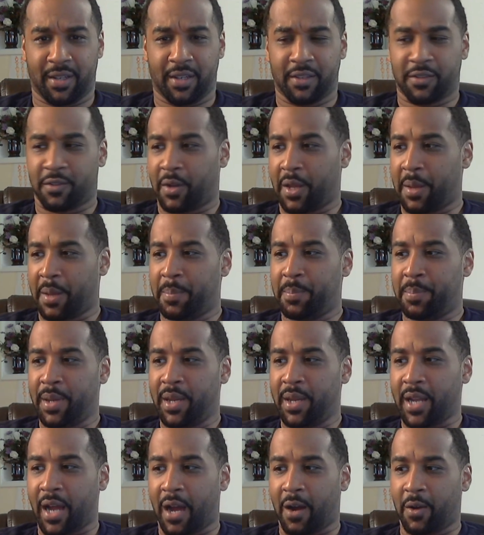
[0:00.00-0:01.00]
So they
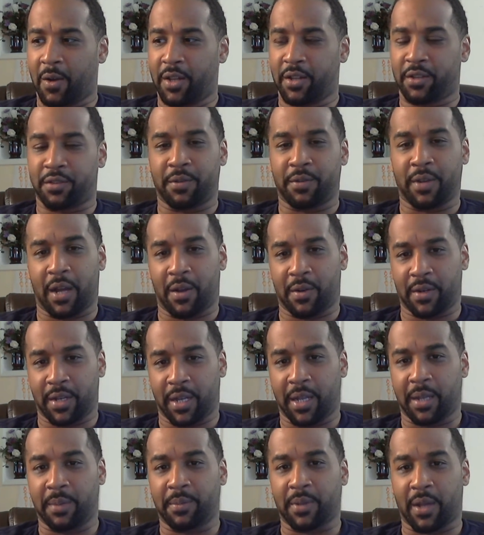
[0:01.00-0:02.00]
beat our history, our
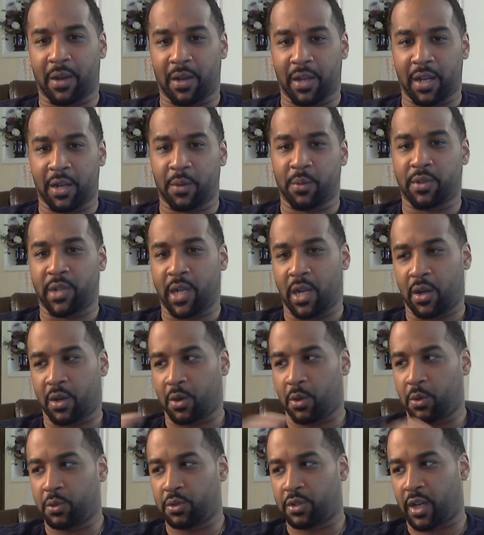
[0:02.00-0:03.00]
names, our language, and
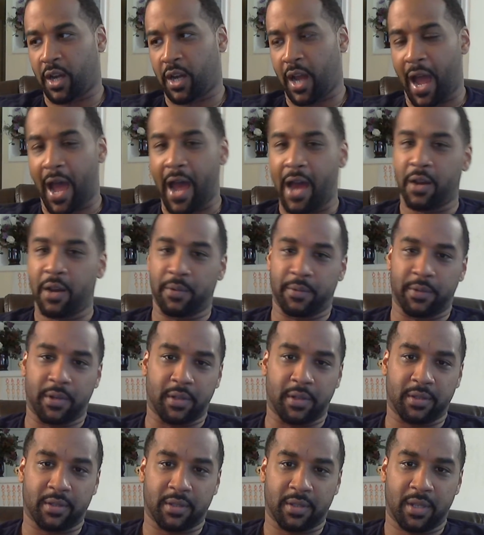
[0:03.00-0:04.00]
our culture out of
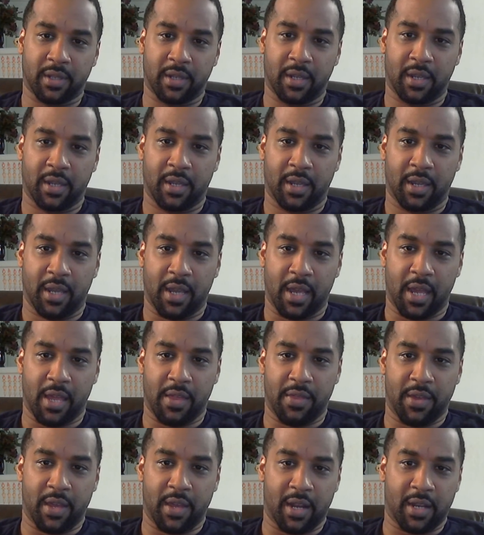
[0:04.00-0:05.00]
us,
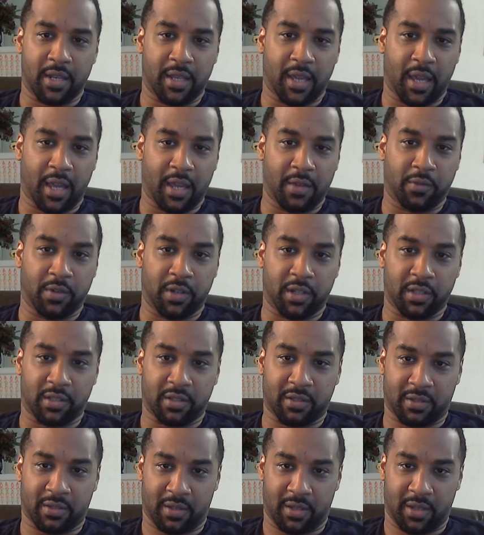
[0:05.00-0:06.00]
and then gave us
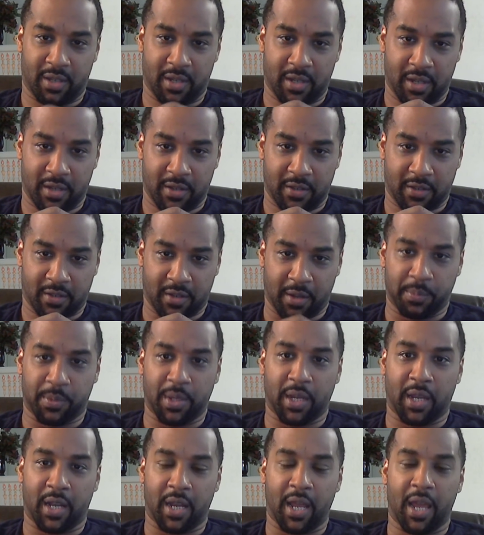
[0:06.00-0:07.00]

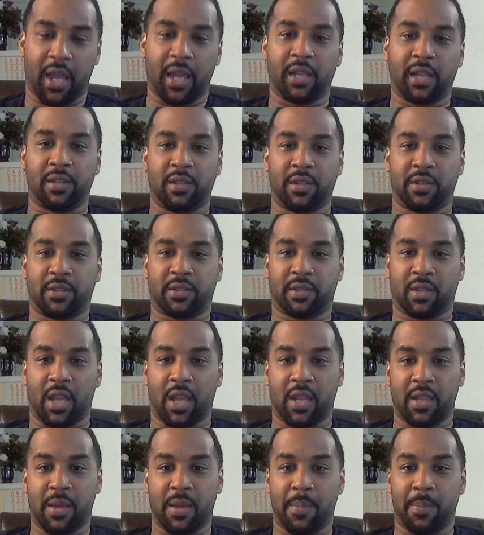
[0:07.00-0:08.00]
something in English,
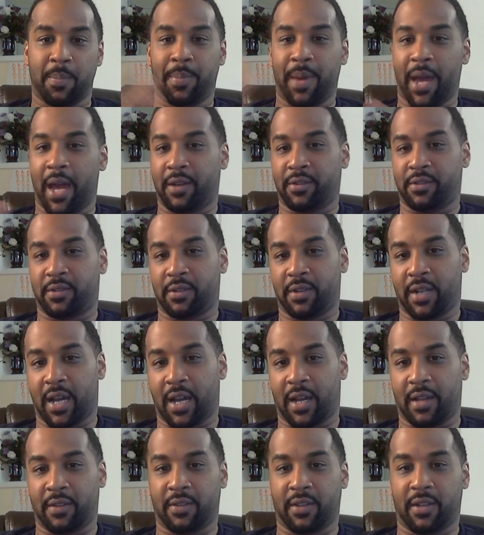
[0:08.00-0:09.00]
and then
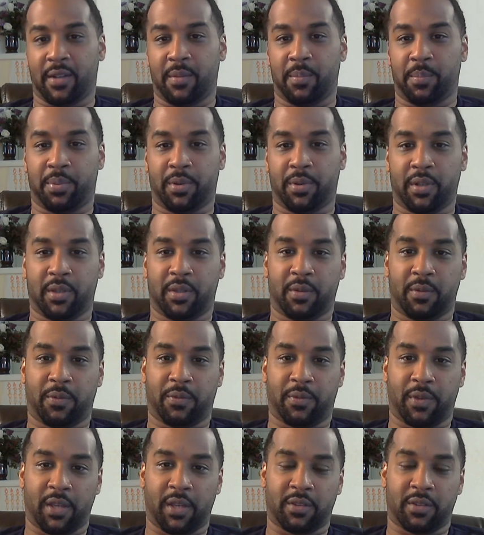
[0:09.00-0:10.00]
bastardized it and put the
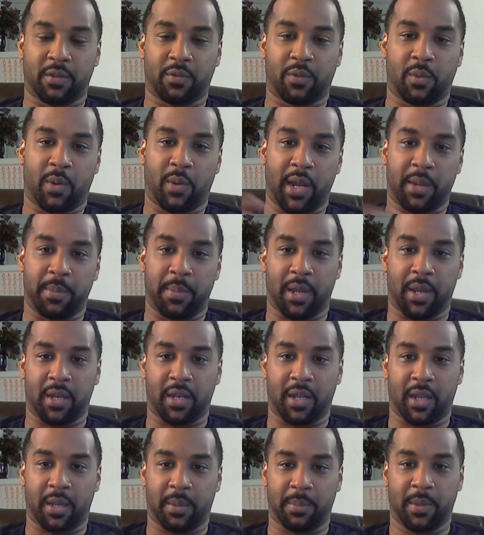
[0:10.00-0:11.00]
face of a white
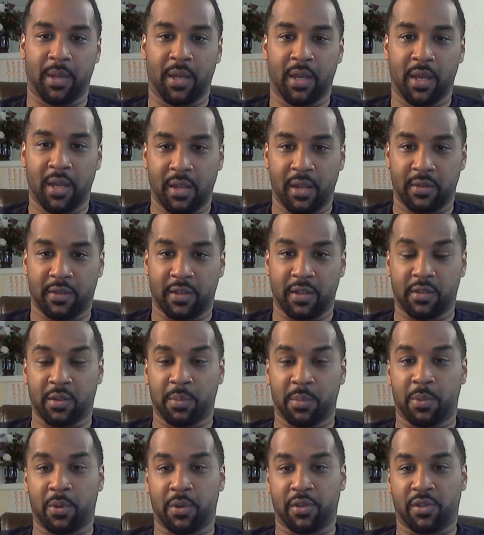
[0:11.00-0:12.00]
man named
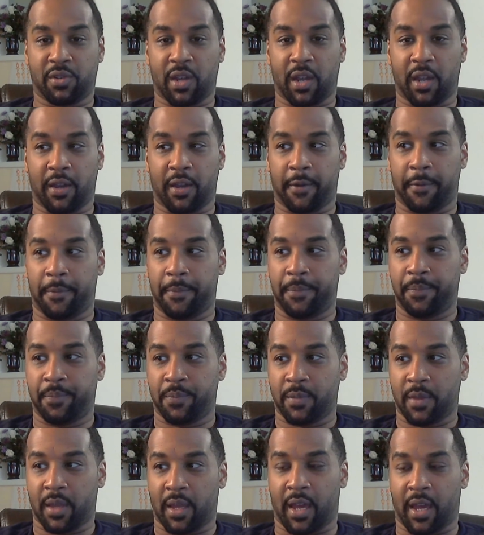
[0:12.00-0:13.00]
Caesar Borgia
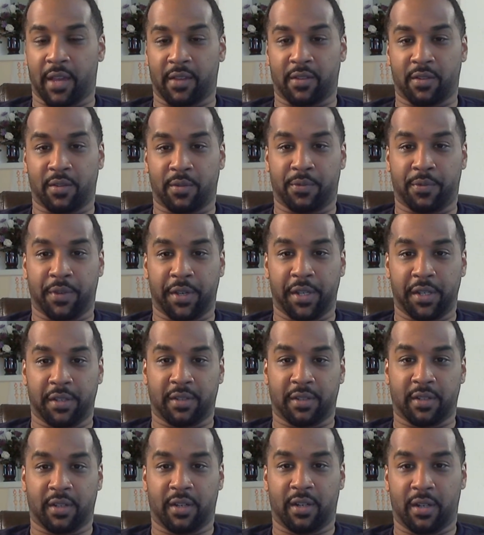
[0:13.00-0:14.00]
as the
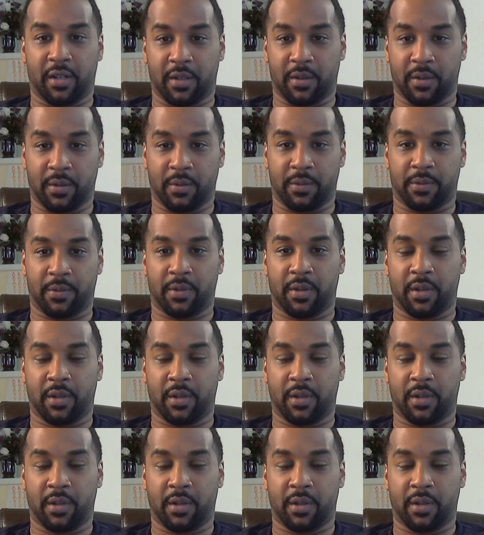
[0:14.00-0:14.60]
face of